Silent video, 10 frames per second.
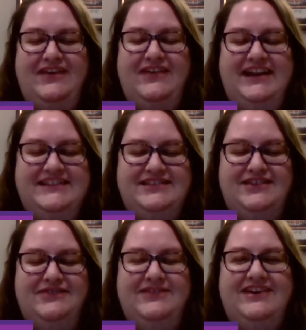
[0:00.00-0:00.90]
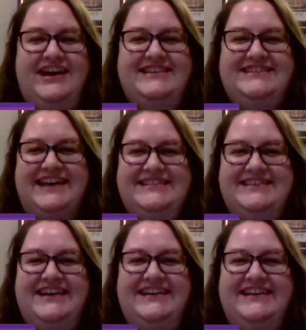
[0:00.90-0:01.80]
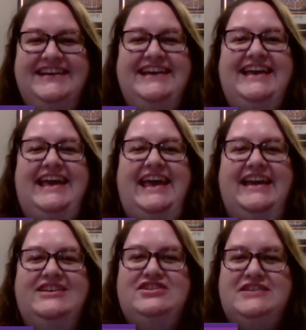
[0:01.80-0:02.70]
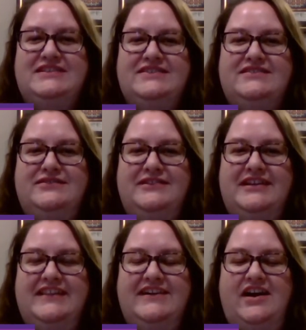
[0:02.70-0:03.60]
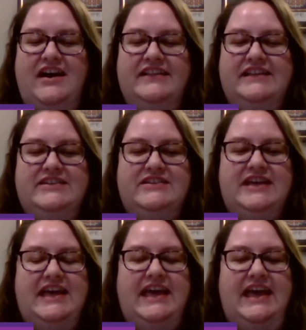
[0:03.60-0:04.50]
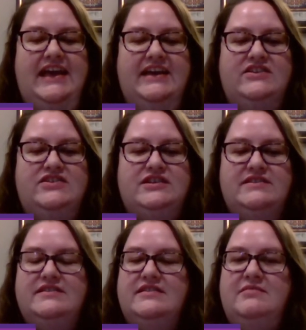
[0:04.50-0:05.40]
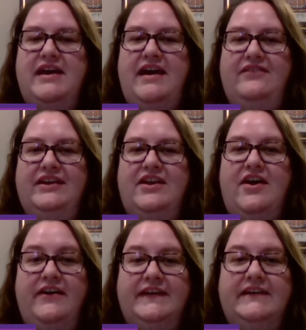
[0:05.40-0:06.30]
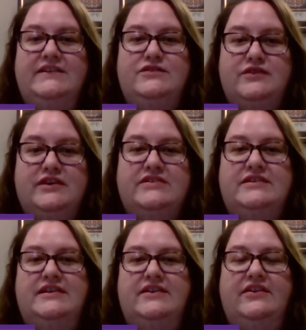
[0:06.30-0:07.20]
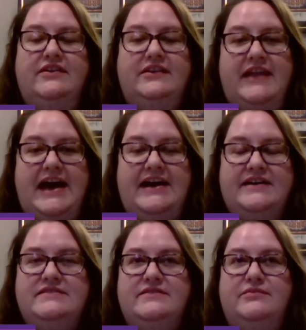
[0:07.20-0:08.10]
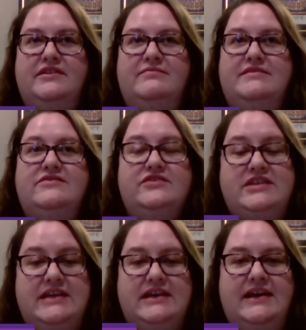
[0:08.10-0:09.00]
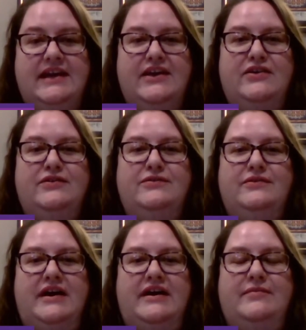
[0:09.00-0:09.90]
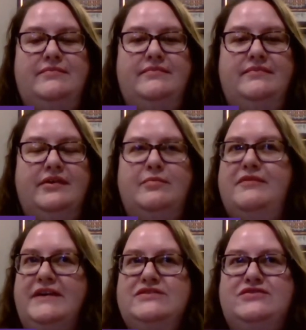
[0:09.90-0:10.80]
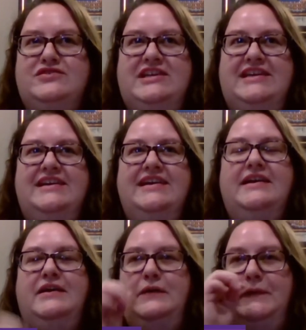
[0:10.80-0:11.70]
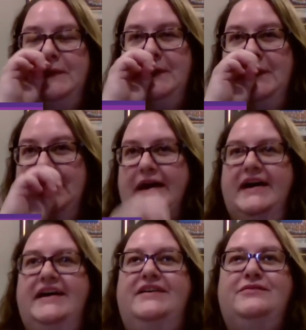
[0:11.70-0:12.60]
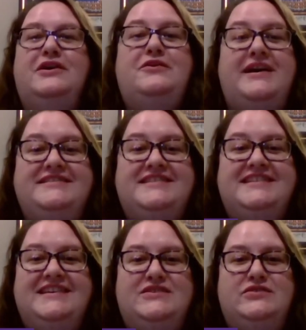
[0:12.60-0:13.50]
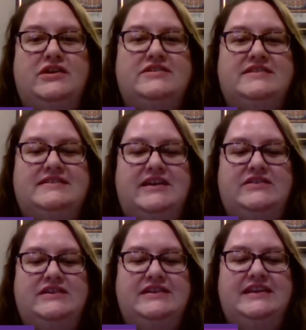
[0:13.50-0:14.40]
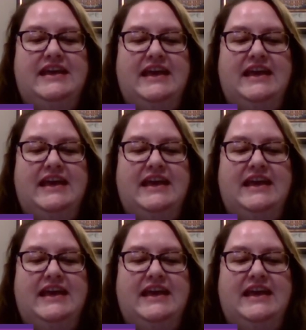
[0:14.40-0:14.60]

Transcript: right, so we've got Tessa, and she's a student at the college, and she's going to be having an online instruction in her class with Mr. G, or Professor G, who requested the instruction session,